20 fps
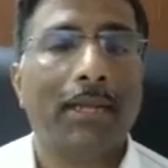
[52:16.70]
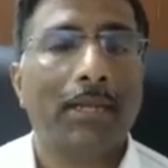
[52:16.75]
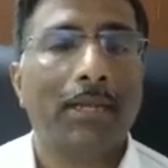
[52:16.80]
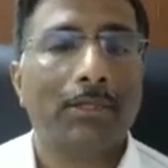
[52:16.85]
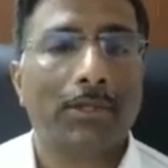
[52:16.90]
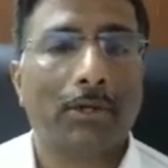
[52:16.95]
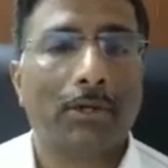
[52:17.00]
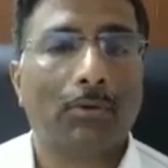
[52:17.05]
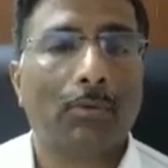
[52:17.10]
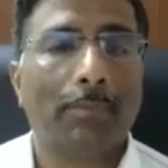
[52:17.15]

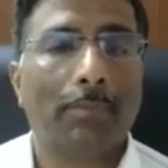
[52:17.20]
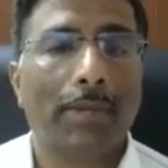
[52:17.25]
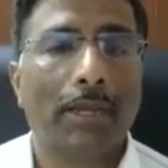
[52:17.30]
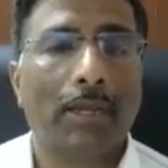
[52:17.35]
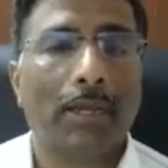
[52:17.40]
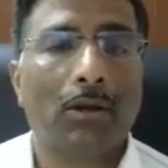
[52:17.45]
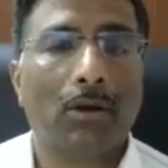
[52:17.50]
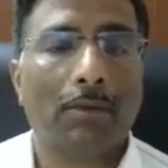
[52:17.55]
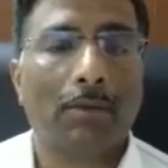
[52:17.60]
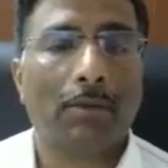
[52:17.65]
So it could
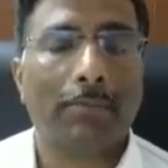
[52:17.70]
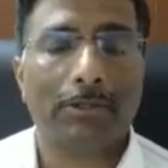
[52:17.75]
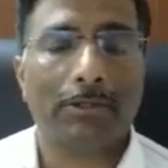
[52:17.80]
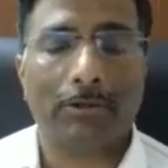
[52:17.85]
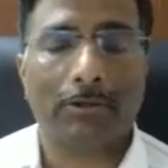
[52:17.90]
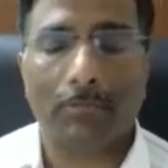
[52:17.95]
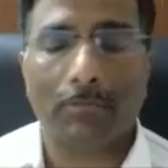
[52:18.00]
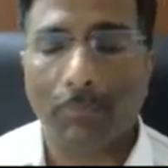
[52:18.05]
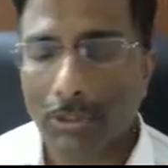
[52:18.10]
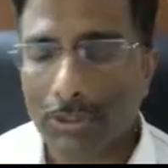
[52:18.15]
be a
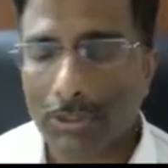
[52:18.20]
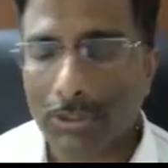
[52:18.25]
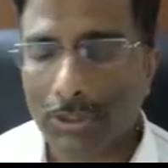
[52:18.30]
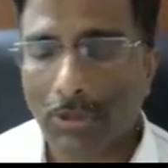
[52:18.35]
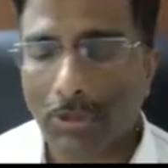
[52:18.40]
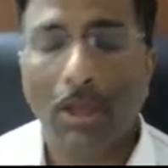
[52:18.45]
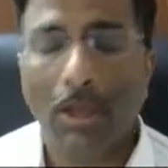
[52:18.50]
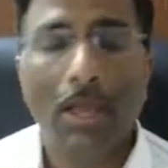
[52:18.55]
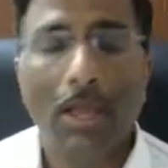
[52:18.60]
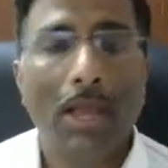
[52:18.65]
combination of both.
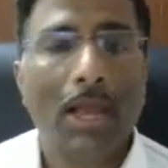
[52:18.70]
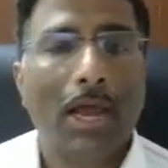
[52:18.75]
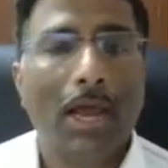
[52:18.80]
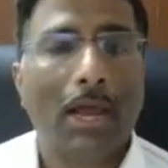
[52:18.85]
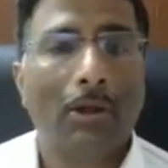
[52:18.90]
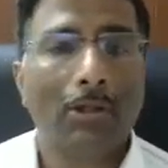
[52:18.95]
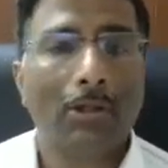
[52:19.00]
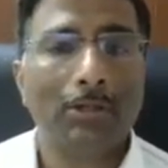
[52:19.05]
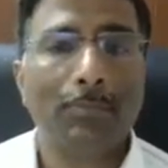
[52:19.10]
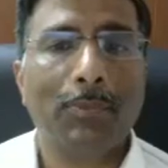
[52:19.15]
So
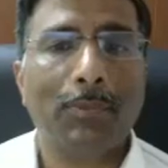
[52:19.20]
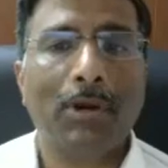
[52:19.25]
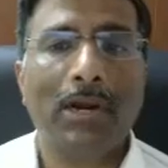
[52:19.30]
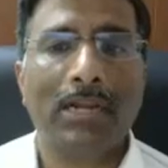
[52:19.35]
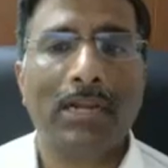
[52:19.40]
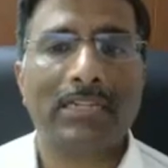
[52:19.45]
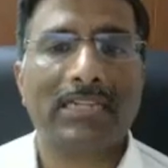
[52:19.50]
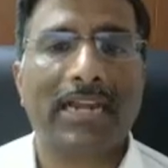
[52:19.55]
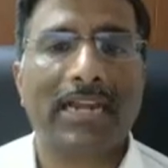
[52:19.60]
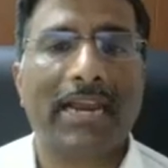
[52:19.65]
I also put in
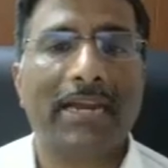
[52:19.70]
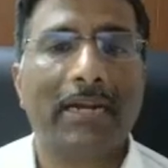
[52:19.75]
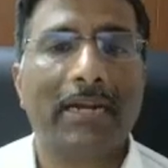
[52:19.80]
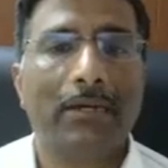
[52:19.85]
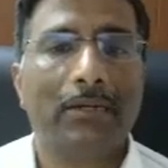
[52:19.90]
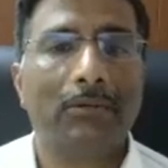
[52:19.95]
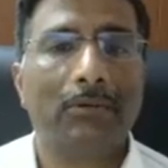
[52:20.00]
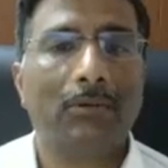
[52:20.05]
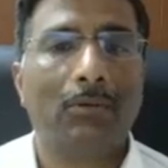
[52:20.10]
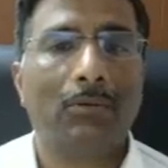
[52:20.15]
a
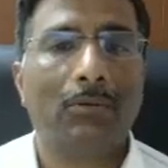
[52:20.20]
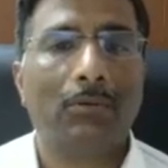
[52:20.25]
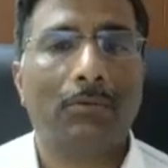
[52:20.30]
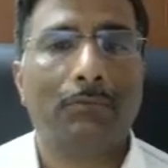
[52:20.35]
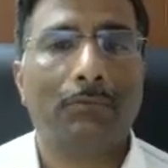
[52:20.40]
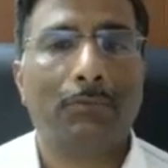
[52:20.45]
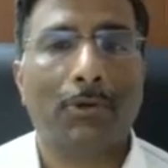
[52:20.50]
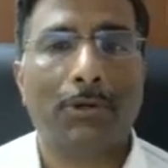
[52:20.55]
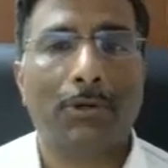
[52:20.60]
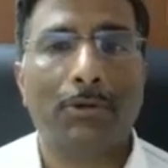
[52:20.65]
slide
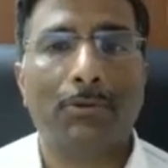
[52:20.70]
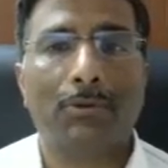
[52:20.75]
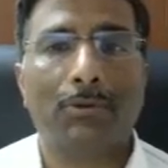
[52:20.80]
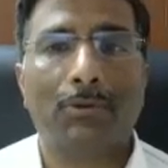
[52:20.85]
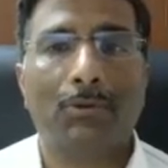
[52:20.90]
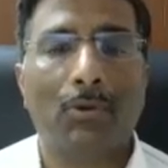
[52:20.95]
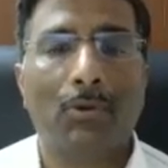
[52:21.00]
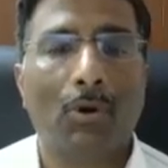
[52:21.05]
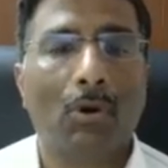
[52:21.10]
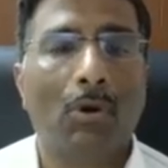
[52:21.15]
for you
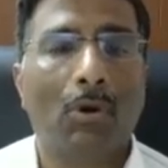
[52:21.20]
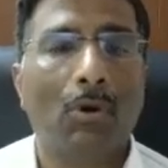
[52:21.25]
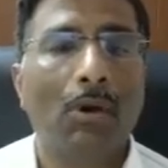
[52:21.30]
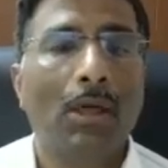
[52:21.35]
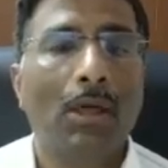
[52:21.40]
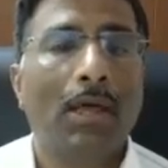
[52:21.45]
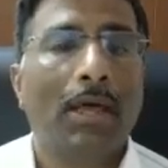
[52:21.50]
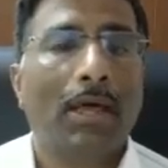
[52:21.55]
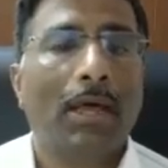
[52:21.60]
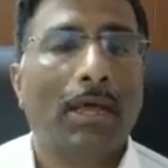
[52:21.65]
to know,
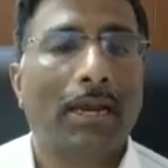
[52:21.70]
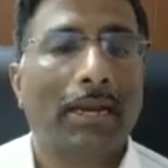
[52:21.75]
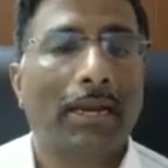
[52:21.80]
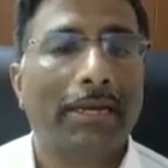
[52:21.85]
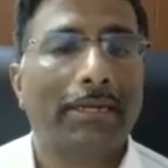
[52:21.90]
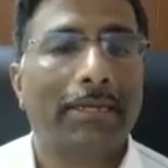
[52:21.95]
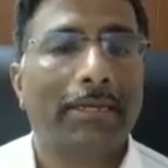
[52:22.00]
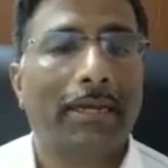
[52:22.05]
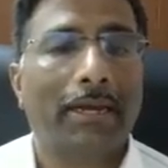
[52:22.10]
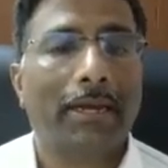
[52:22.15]

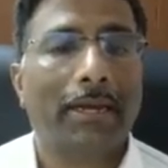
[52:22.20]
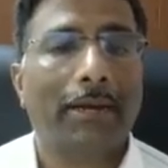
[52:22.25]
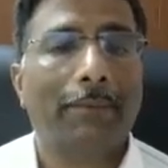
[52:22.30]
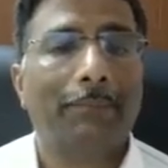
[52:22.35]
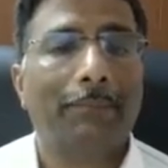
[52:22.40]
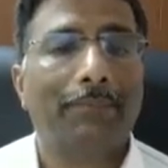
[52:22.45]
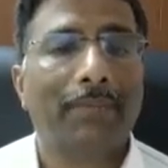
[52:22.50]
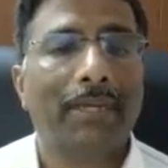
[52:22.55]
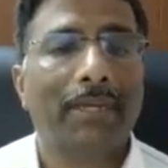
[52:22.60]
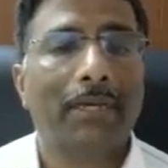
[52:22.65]
right,
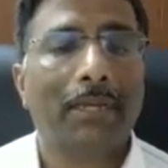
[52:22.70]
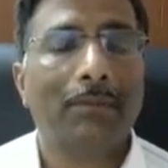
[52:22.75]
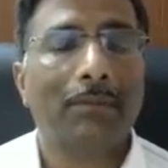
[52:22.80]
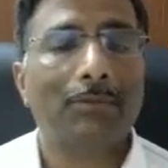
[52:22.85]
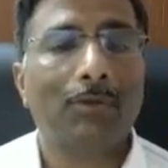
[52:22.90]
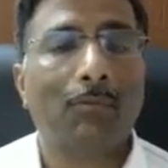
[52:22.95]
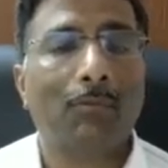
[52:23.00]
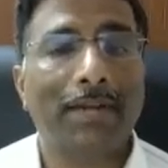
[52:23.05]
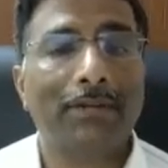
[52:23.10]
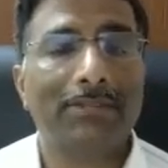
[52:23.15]
in
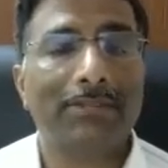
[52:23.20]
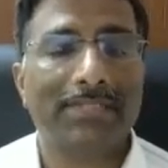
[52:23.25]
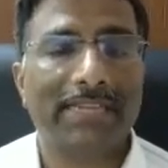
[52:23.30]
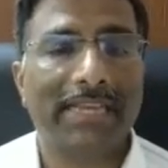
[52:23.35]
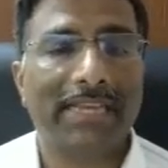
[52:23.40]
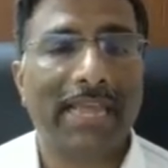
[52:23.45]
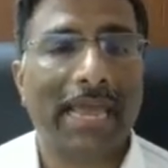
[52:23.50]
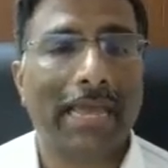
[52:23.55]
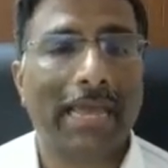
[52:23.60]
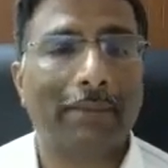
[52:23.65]
terms of when to
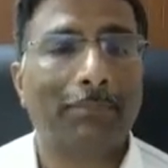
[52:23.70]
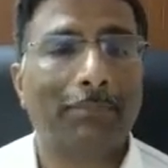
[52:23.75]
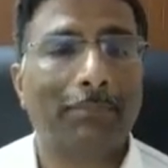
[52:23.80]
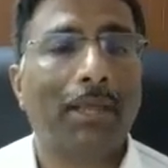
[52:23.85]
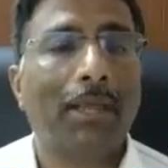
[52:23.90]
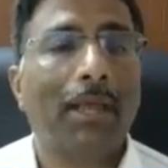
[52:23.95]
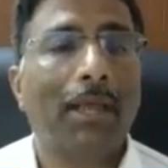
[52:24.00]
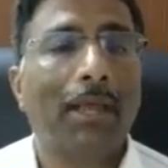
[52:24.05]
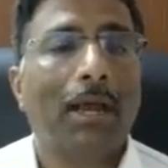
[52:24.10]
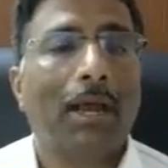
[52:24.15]
seek help.
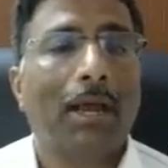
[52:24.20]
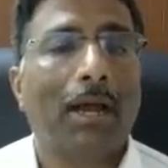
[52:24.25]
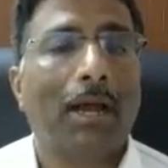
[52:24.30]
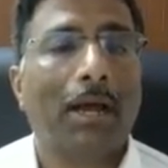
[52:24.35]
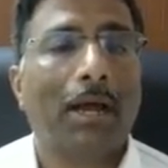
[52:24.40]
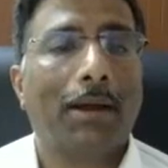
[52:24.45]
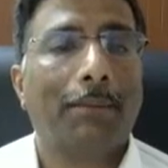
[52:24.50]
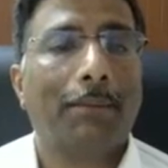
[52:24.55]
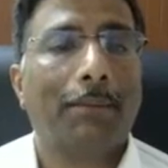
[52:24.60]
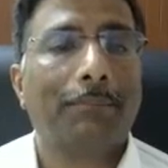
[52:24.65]

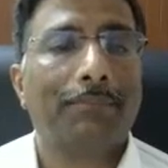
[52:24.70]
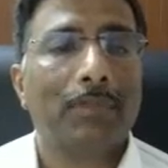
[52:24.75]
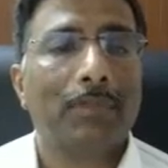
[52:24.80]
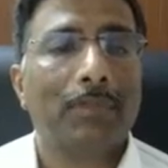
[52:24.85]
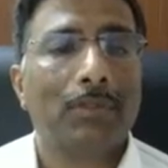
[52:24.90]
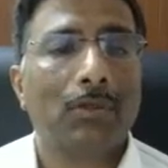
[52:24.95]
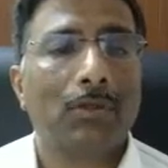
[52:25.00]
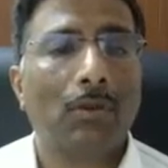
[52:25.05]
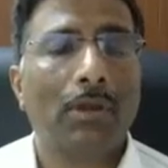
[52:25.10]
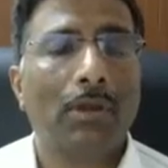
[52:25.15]

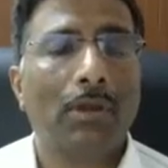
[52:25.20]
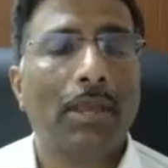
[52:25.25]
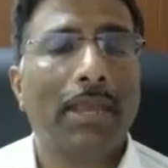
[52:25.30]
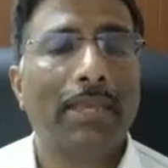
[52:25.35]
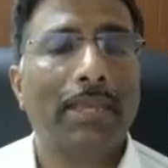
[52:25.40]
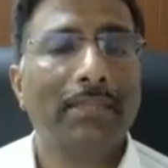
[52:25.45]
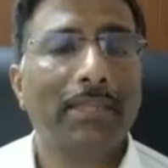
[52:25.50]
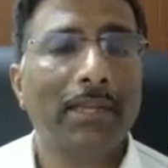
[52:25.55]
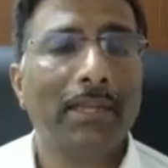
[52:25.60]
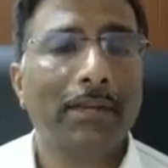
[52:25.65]
So
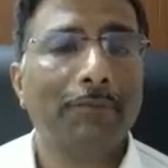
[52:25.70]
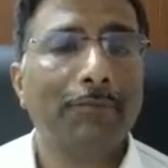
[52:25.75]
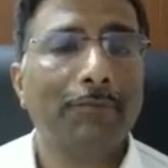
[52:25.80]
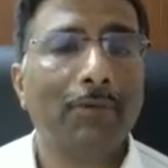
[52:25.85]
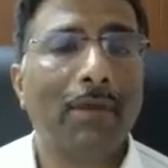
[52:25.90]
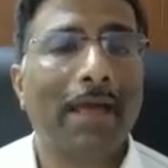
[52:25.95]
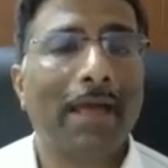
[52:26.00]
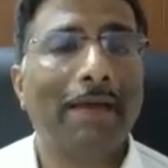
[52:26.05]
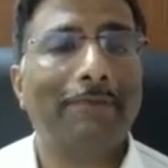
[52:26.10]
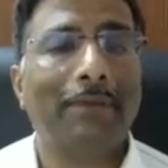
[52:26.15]
either
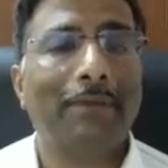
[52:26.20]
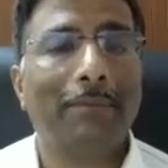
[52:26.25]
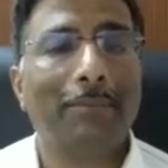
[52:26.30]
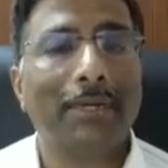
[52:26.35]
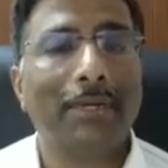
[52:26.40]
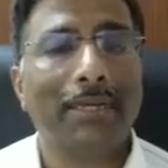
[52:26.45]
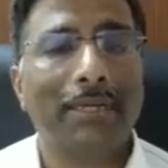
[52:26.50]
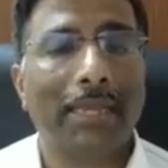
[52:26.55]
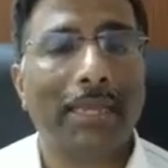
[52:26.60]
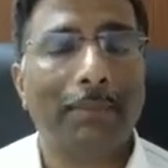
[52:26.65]
if you have
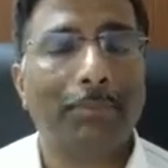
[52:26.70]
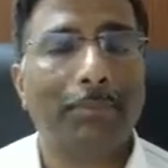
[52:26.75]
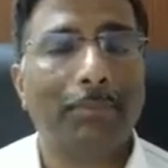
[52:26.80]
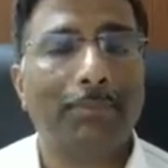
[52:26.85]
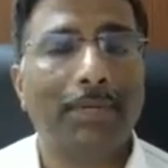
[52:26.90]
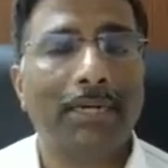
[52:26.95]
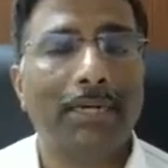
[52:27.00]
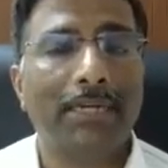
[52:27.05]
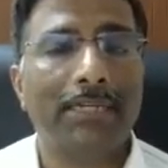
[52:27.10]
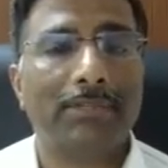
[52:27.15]
limited
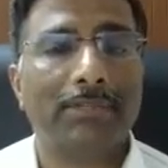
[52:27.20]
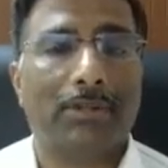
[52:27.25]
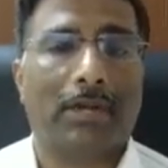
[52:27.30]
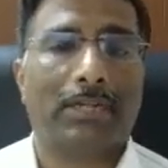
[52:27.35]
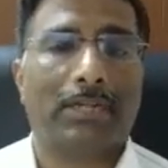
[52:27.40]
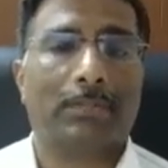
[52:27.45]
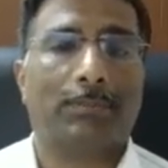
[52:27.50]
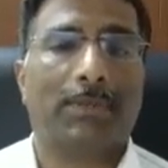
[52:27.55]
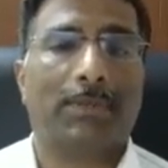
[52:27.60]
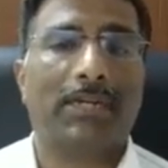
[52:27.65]
capabilities or
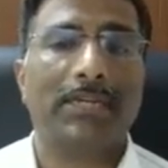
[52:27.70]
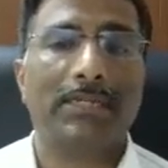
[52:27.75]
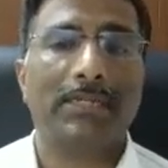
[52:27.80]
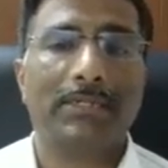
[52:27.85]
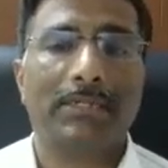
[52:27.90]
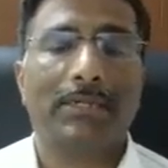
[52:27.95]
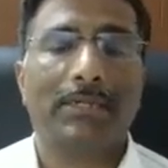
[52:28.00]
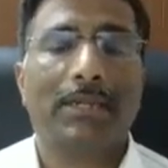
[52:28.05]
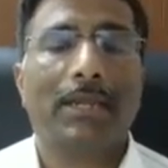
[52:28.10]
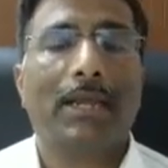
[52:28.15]
expertise,